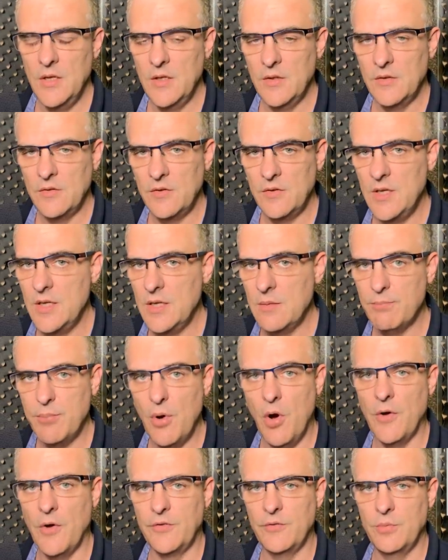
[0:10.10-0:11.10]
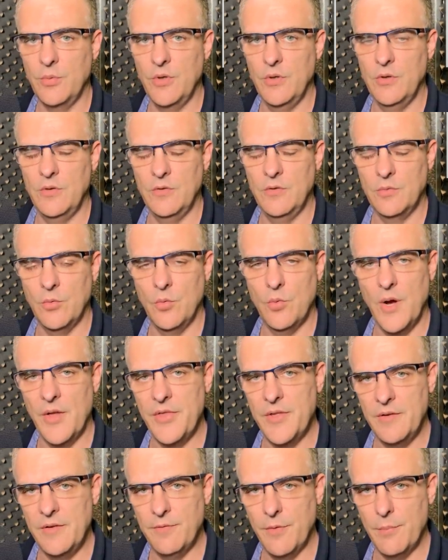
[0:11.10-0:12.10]
seeing passwords or
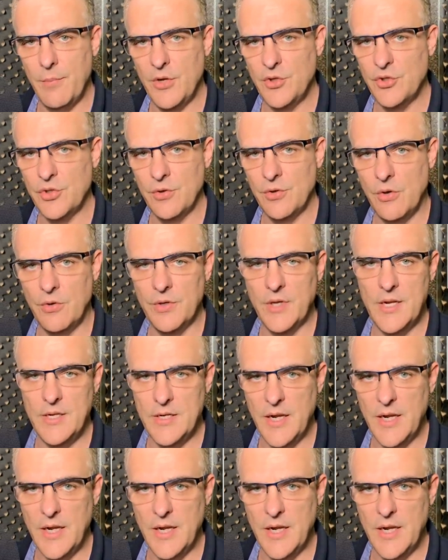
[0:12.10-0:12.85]
other information on a